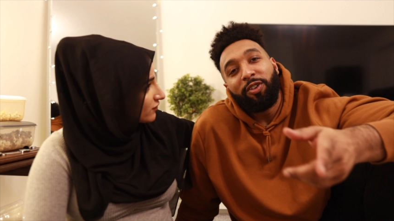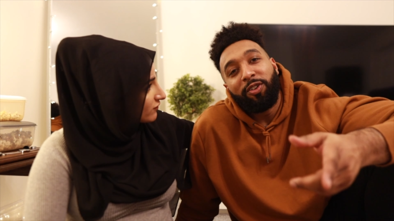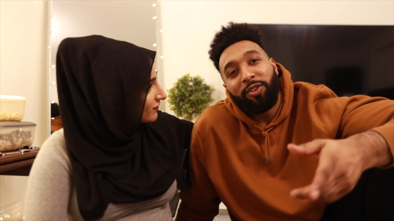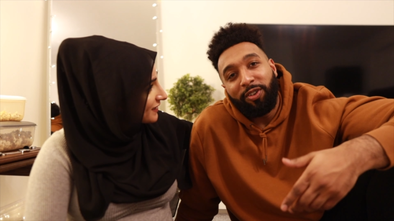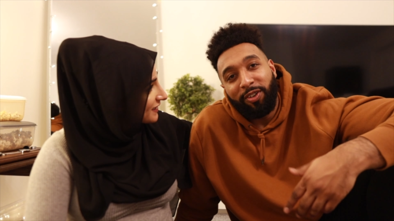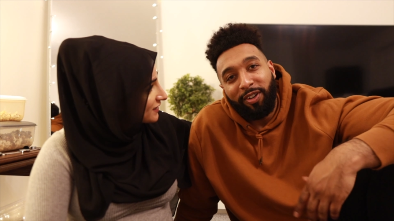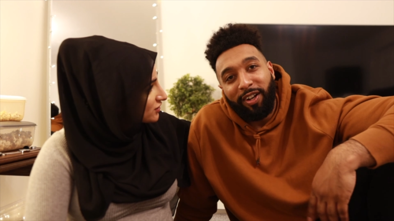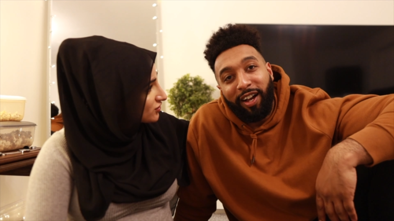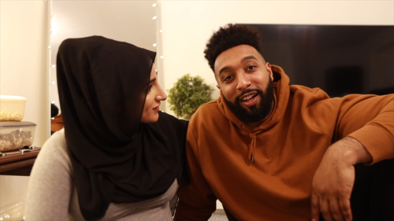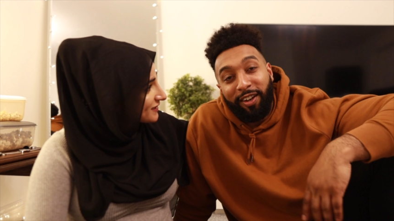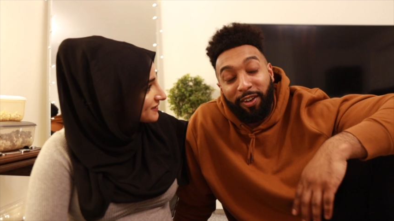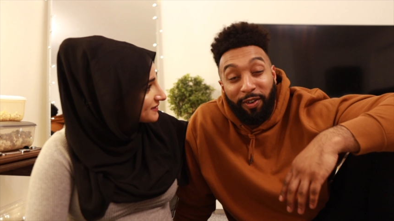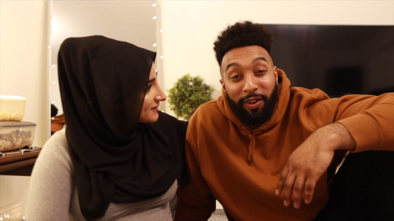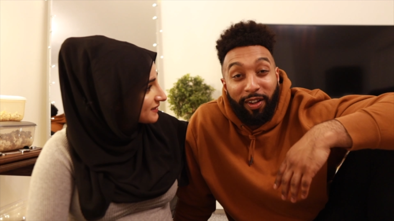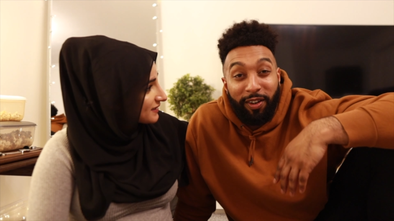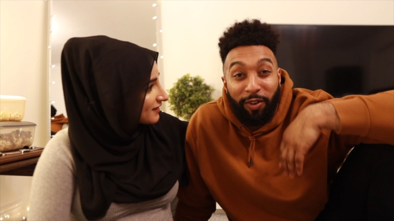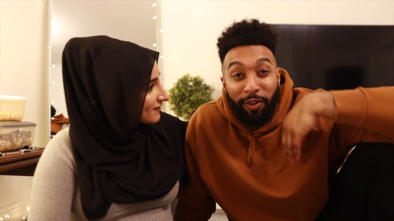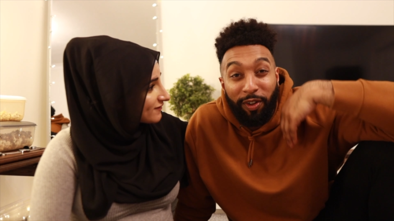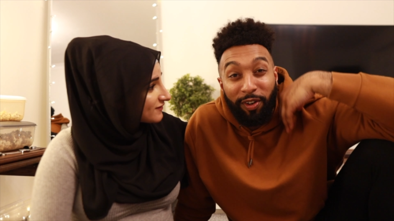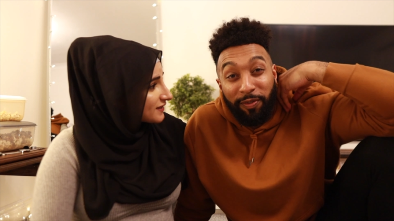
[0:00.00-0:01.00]
Speaker 1: it really interesting. I
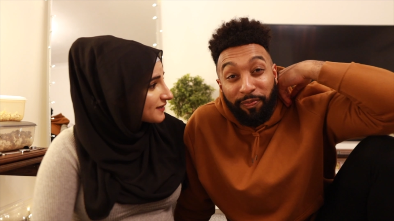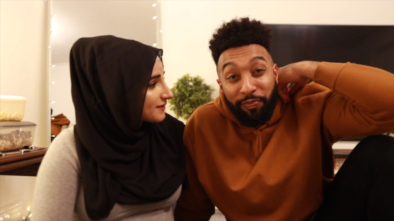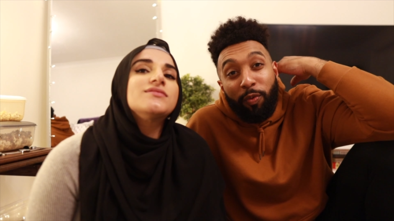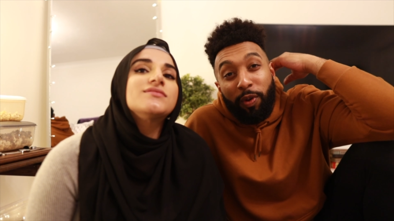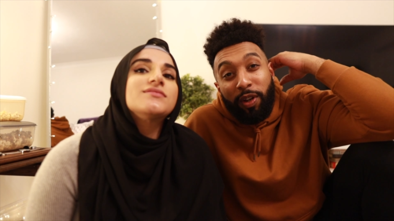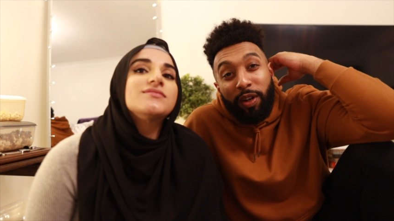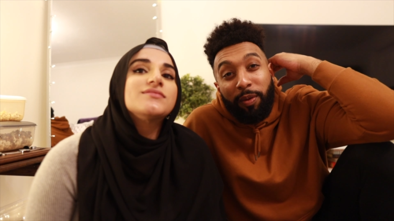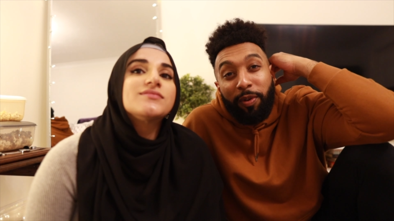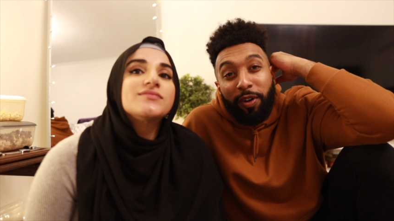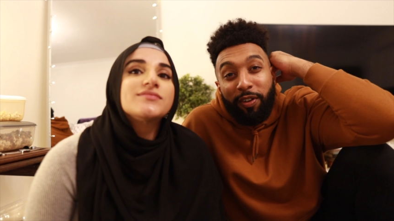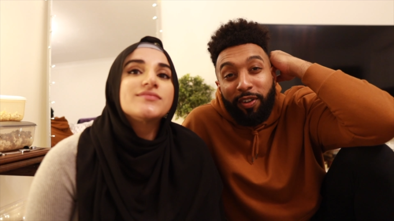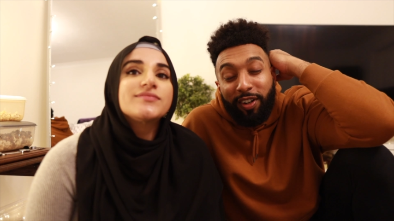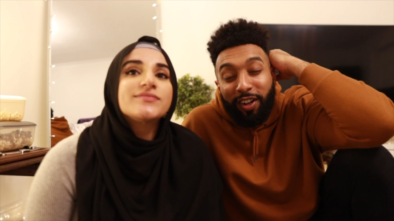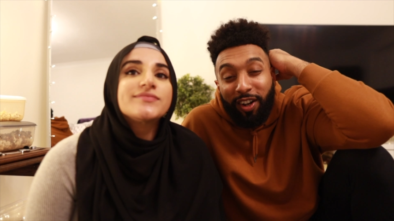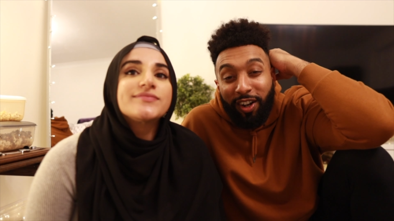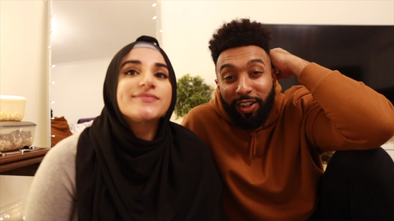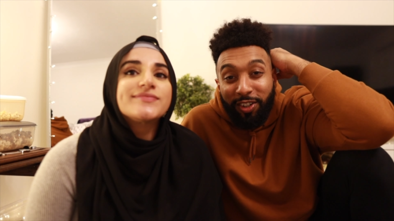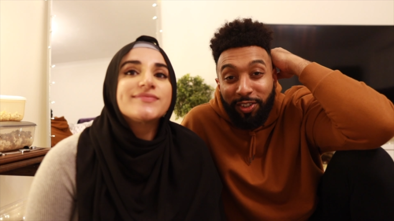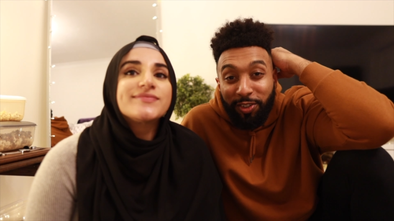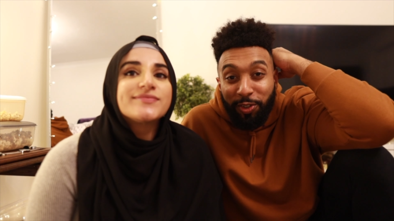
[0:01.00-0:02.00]
loved it. When Amara
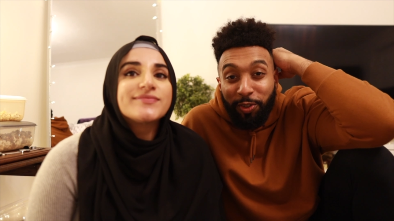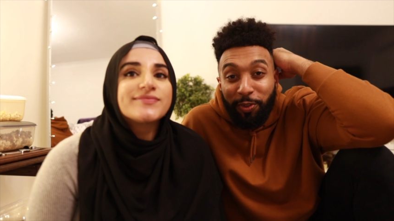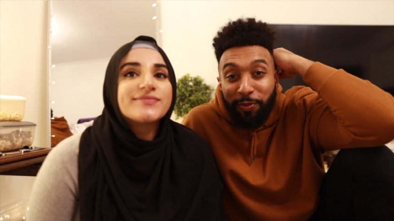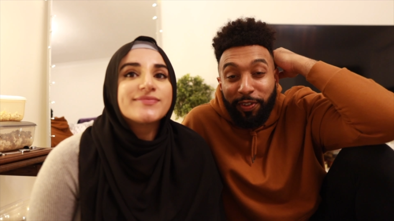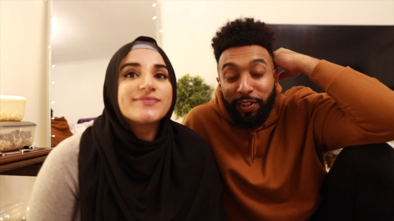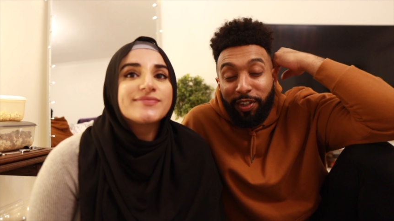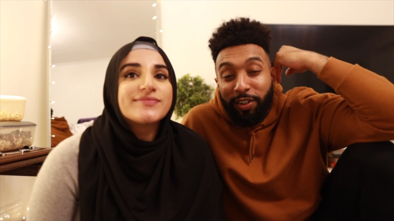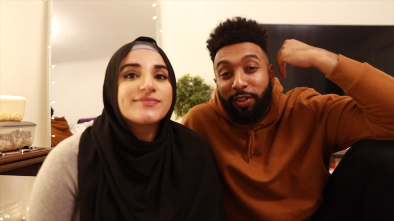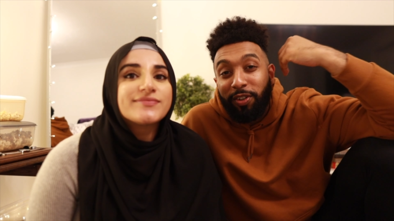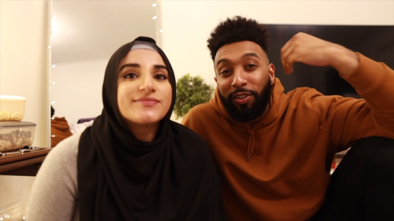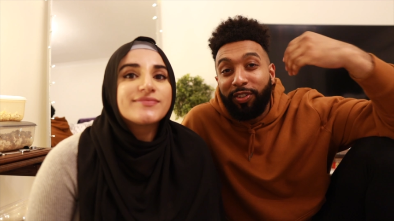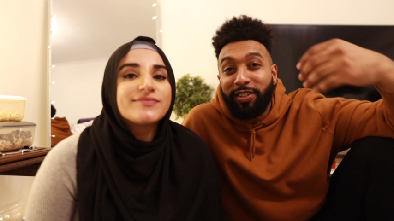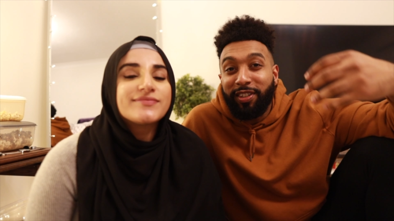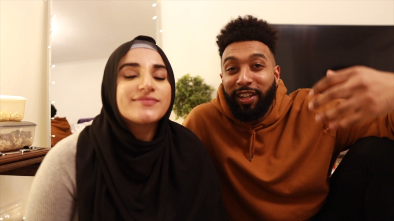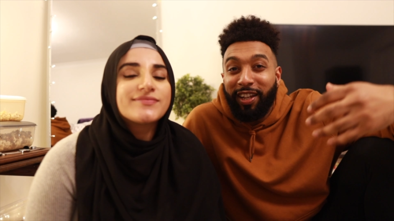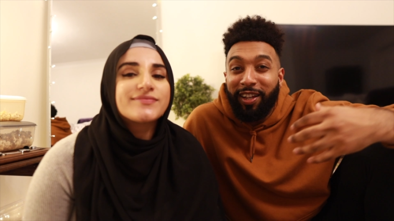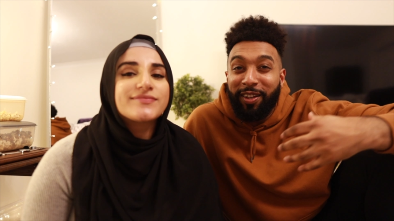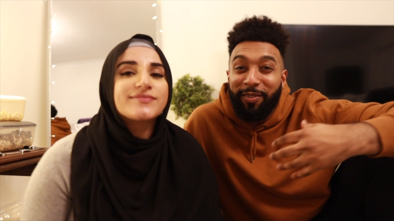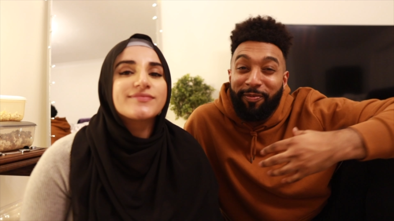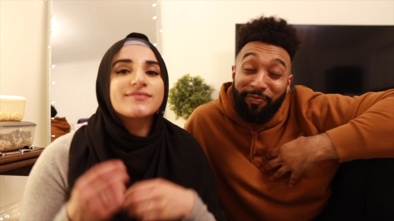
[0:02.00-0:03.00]
can't do videos,
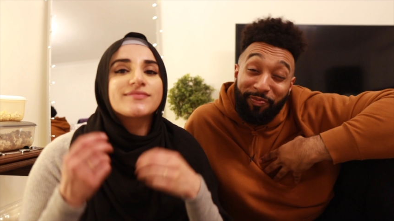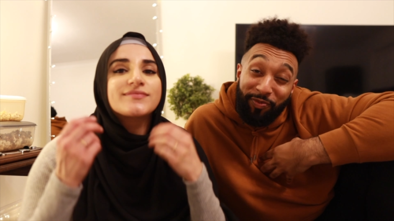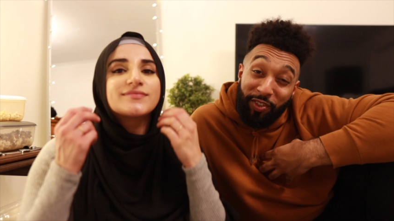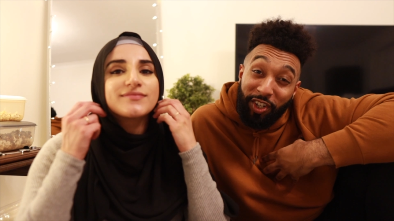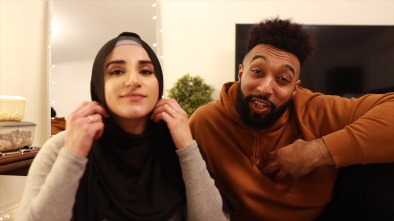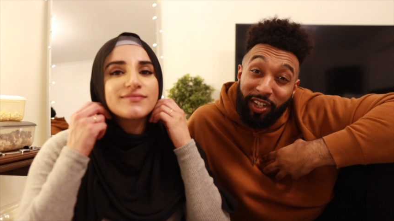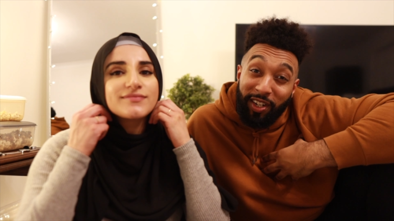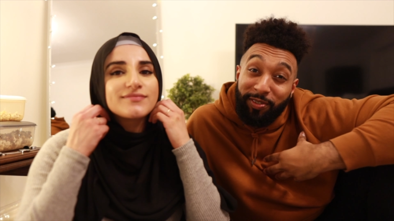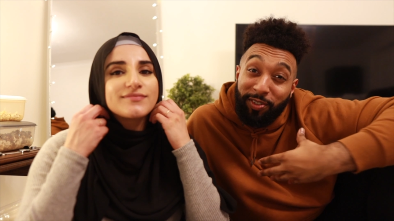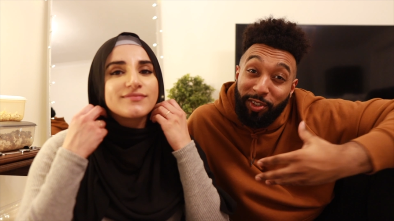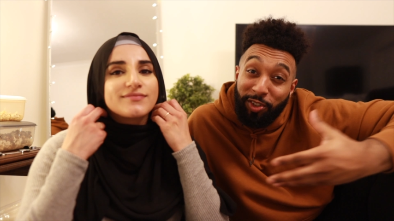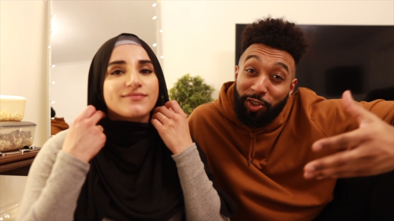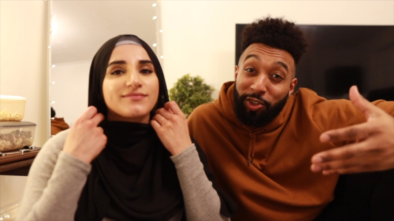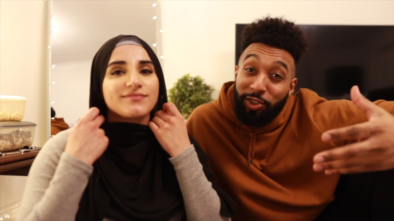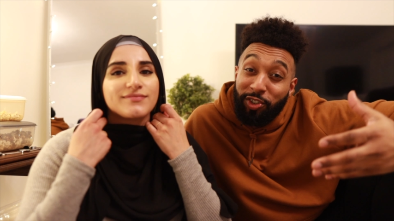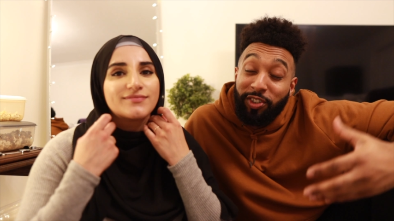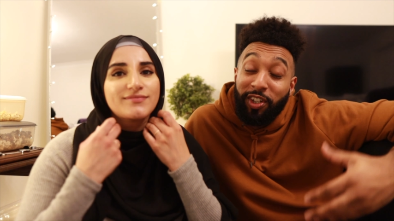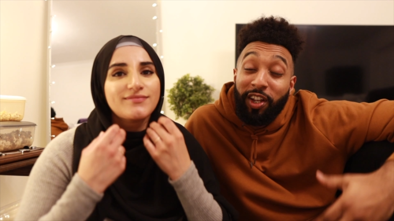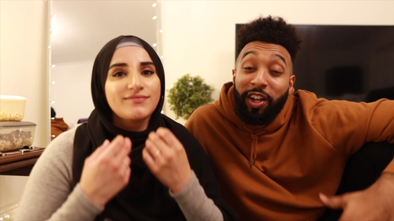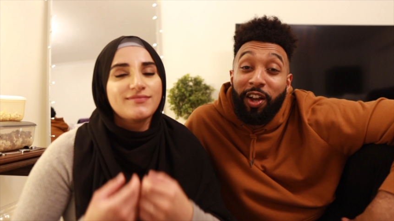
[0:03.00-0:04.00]
you're gonna have to
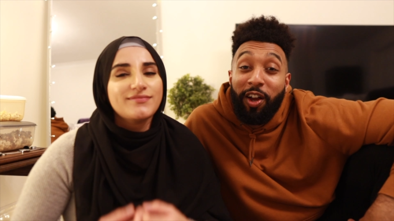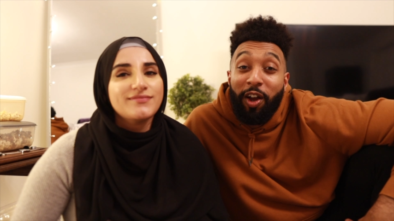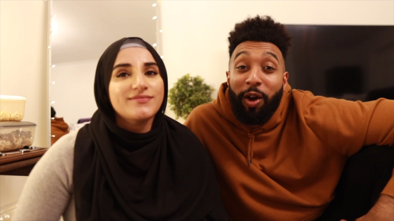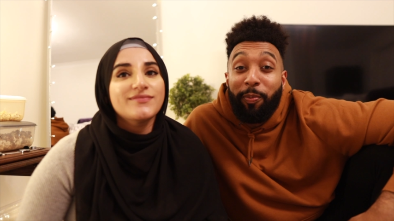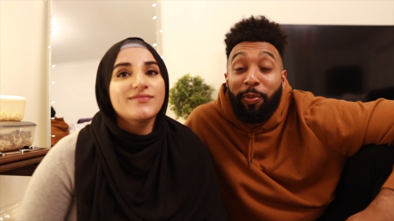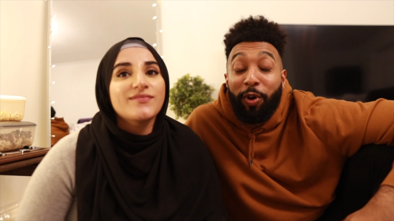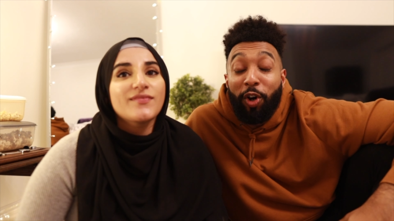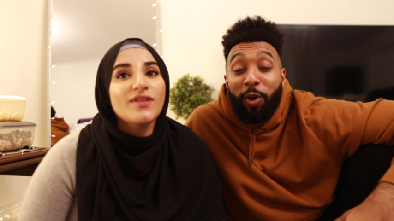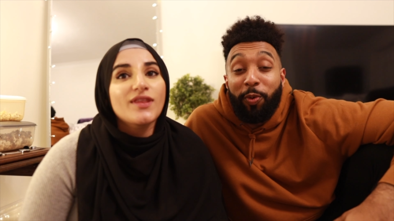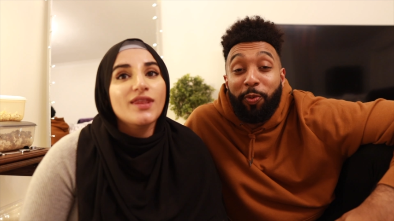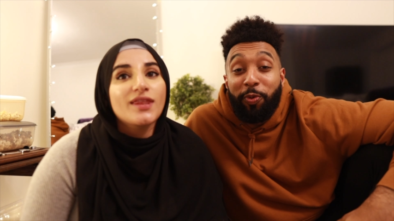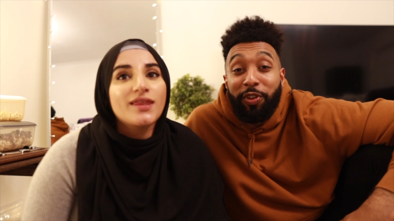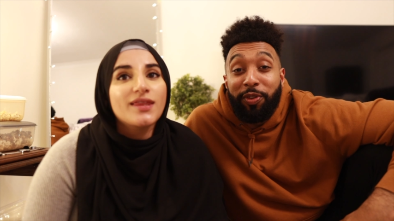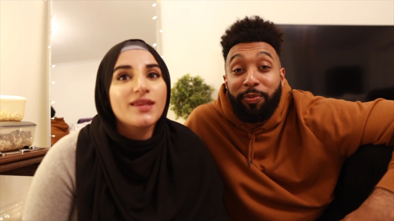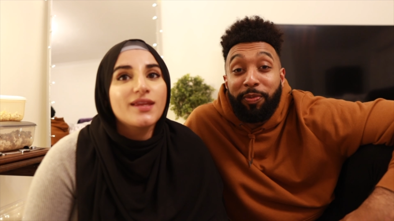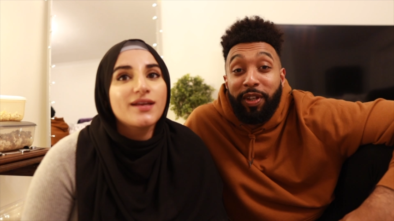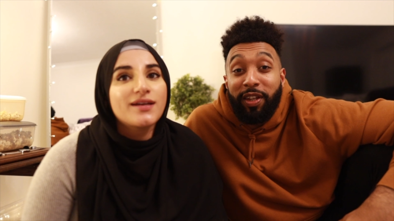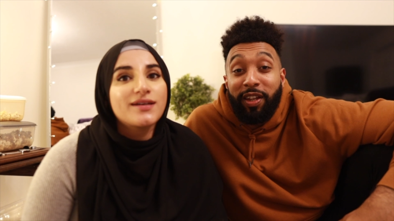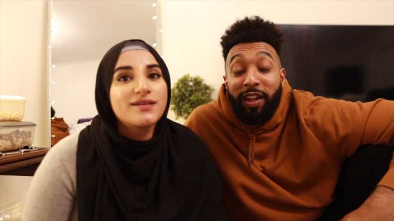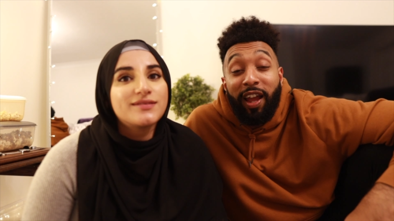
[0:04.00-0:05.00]
just put up with
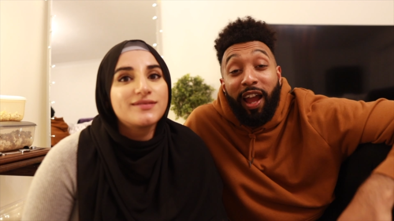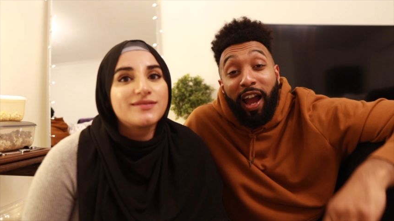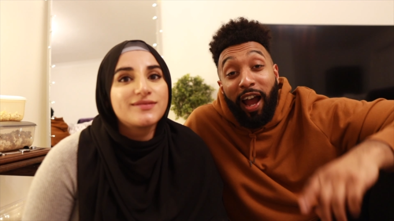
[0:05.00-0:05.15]
me.